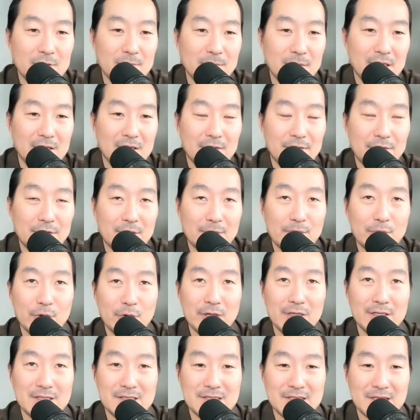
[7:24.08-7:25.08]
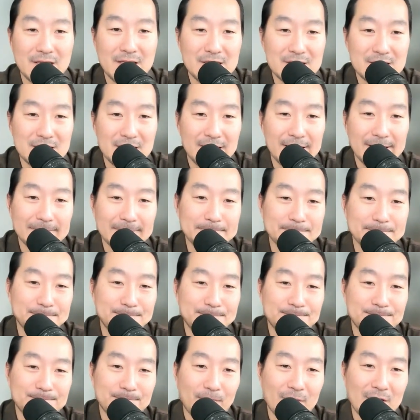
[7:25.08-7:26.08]
think you make a fair point in the sense of like
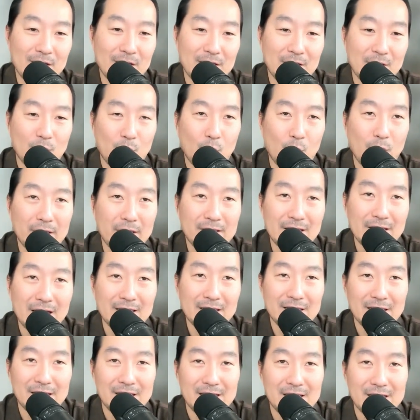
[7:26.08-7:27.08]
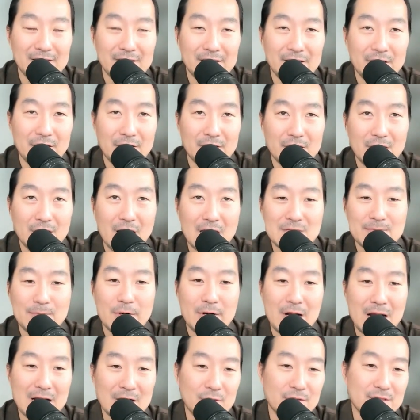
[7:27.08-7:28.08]
what that like cost
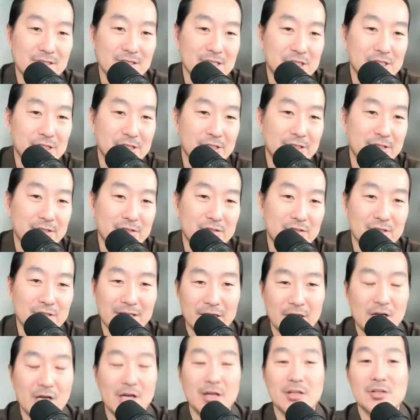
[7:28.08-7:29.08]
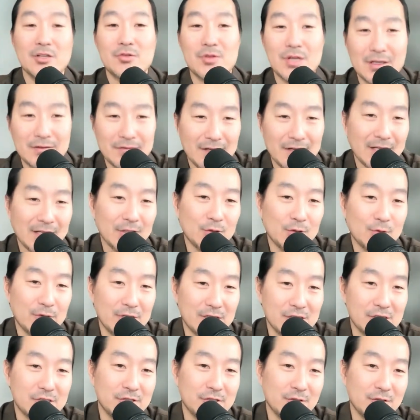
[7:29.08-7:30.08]
per acquisition to like contract value
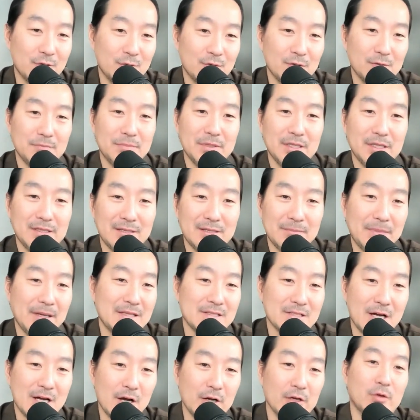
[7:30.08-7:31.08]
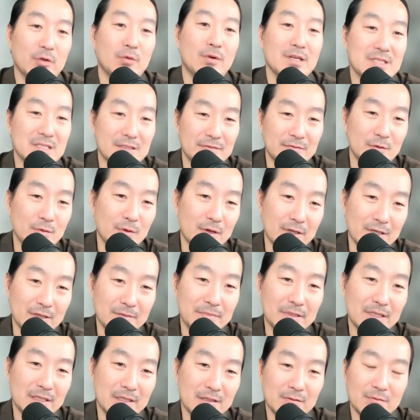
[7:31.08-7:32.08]
ratio will be depends on how aggressive you want to
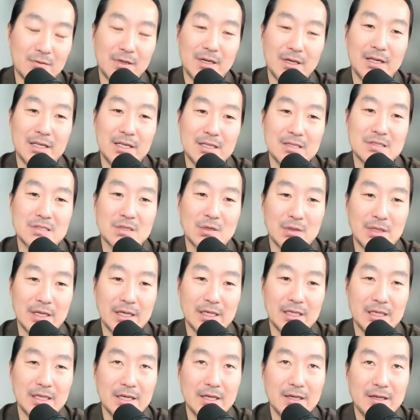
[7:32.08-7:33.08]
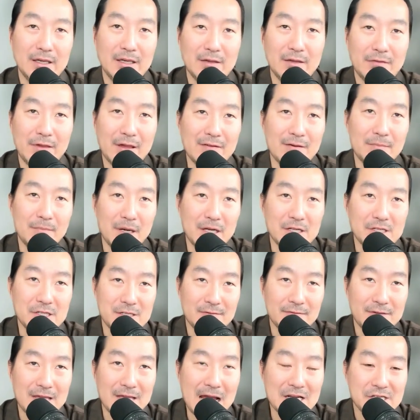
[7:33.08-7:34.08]
be, right? And so like if you have a bunch
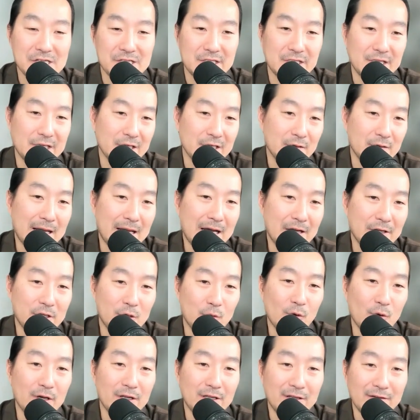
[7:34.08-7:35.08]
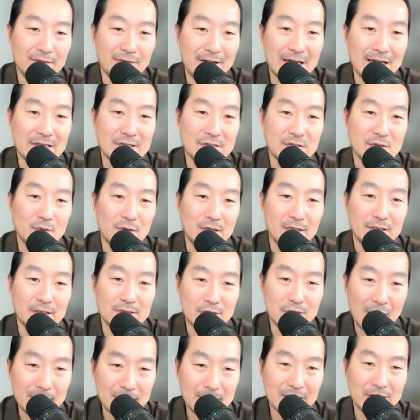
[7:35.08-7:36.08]
of cash sitting around, you want to invest, you want to
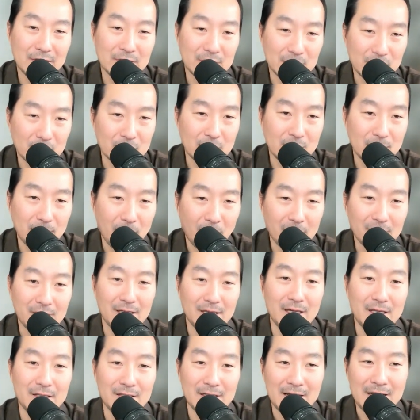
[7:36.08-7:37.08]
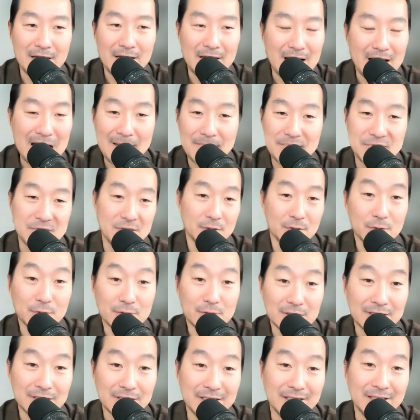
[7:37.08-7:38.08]
dominate your local market,
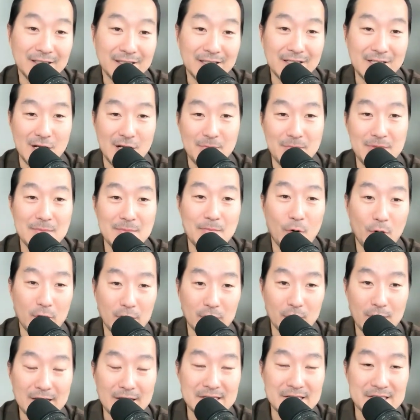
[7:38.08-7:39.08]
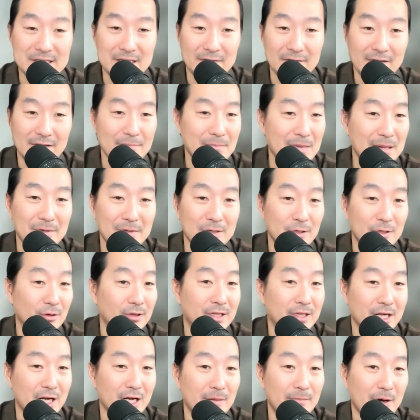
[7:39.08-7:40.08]
absolutely, be more aggressive, and maybe you
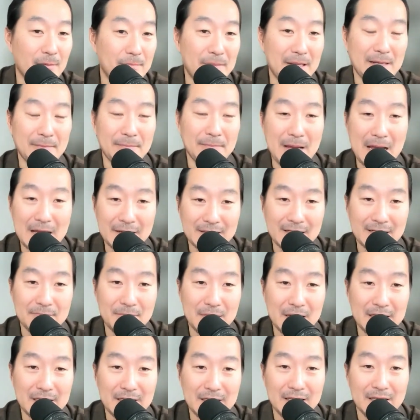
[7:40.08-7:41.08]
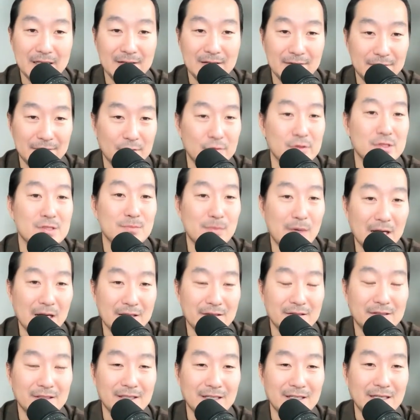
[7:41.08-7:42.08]
don't care about paying back that money in the first
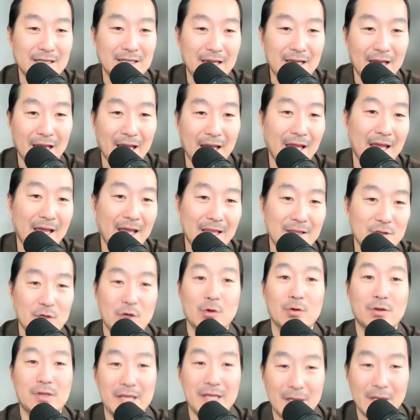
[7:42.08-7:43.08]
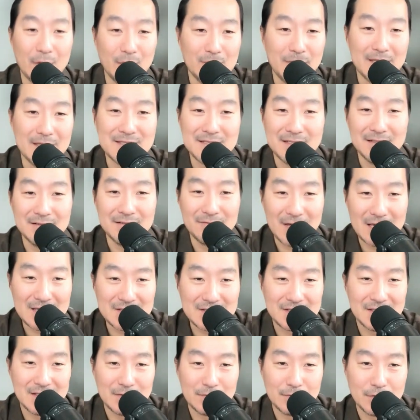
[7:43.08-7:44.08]
month, and you're okay with basically
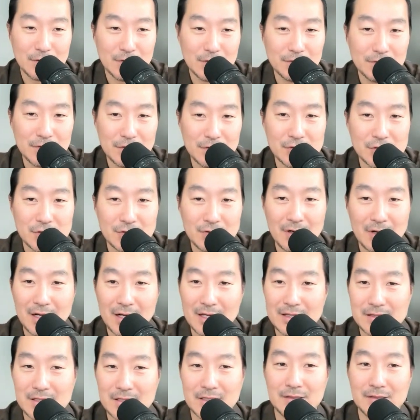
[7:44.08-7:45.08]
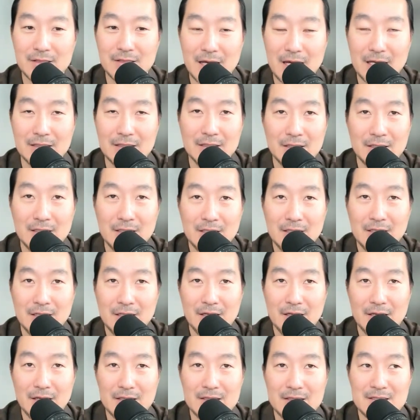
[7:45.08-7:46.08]
investing for the future. I think that
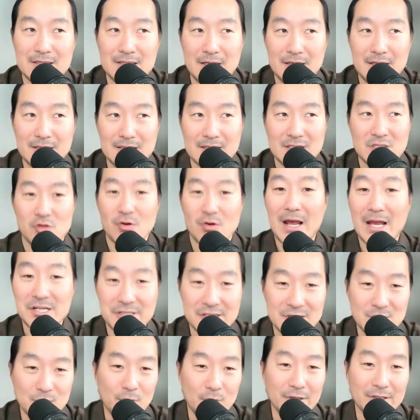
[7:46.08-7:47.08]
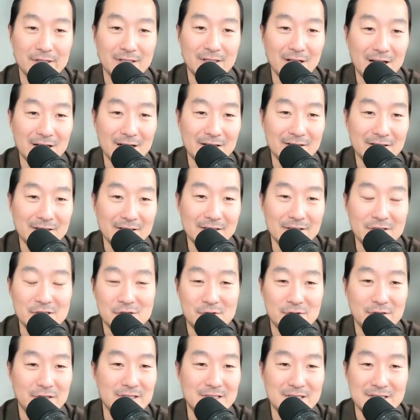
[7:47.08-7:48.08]
it's a strategy that's worked in a lot of other
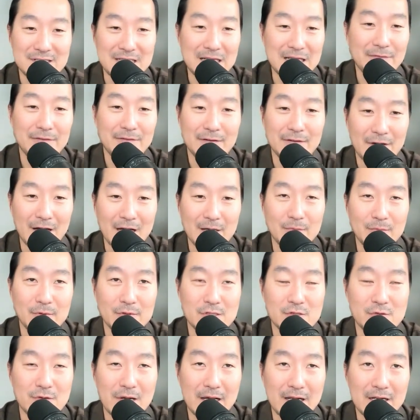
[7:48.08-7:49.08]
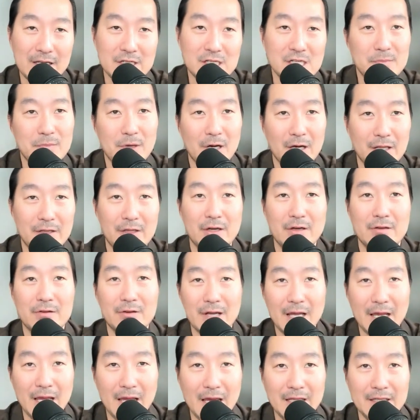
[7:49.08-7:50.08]
industries. It's definitely a viable strategy, but on the
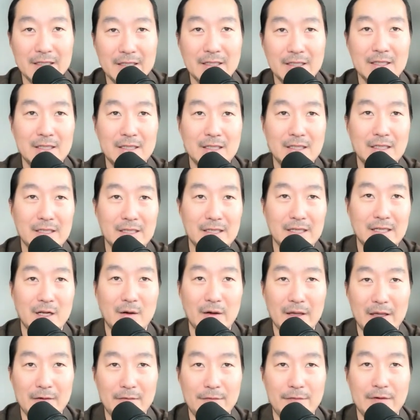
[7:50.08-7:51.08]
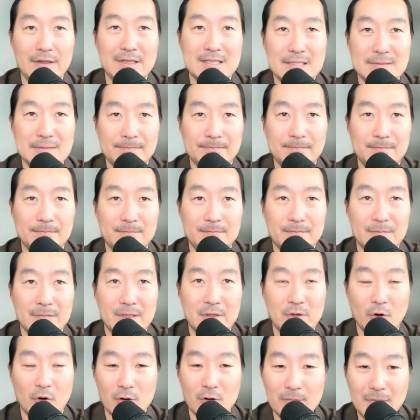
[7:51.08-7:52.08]
other hand, if it's
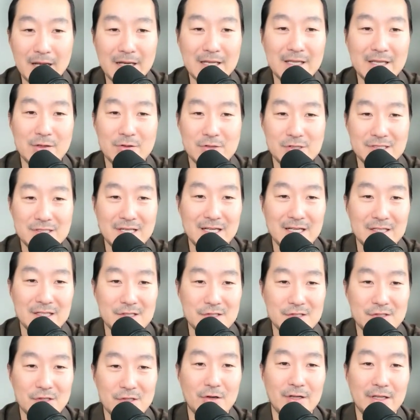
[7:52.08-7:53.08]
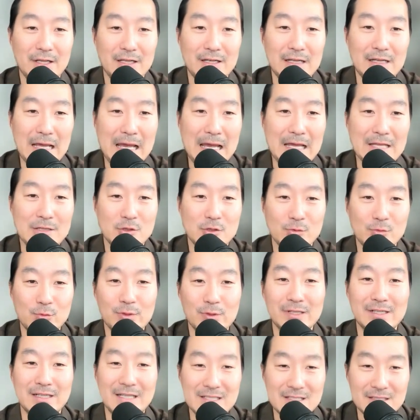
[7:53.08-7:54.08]
your own money, you're just getting started, and you
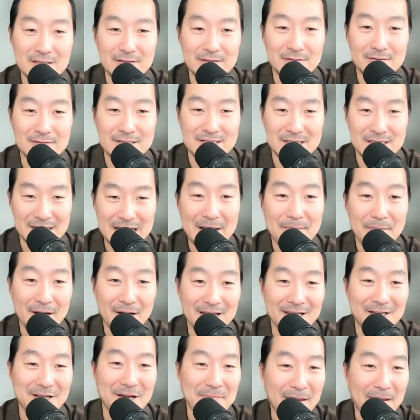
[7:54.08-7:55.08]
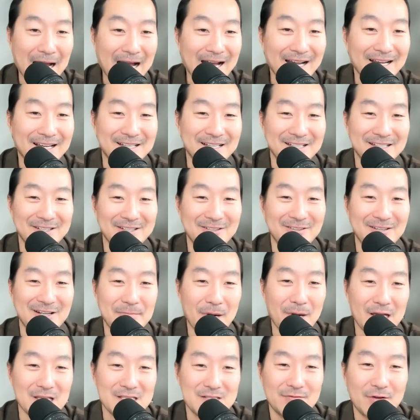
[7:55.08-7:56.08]
really need to see that money come back, in a
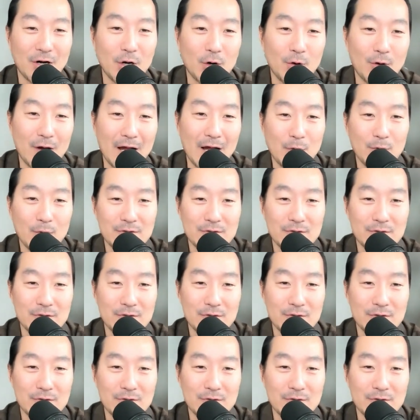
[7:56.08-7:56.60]
positive ROI